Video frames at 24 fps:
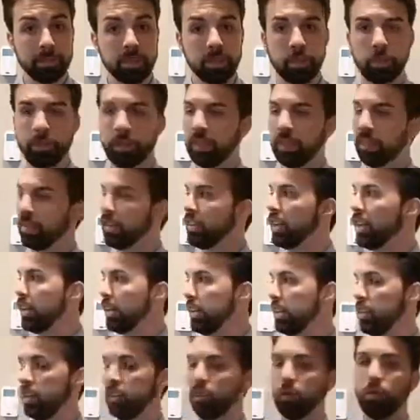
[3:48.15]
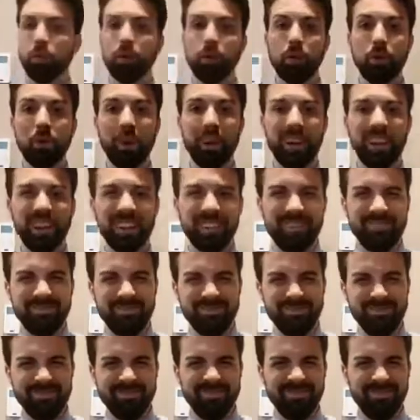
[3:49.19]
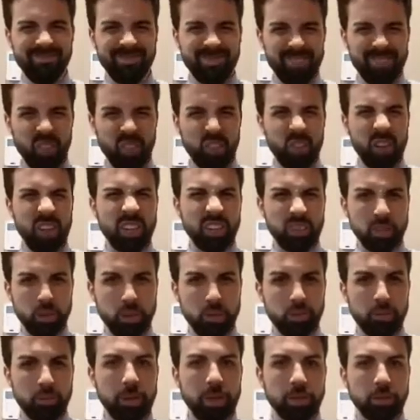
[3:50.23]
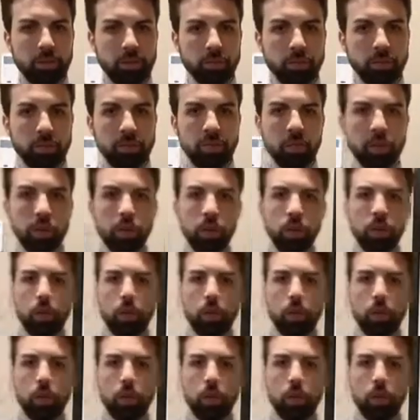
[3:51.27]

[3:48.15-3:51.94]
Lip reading: So we can stand in a doorway and stretch those muscles.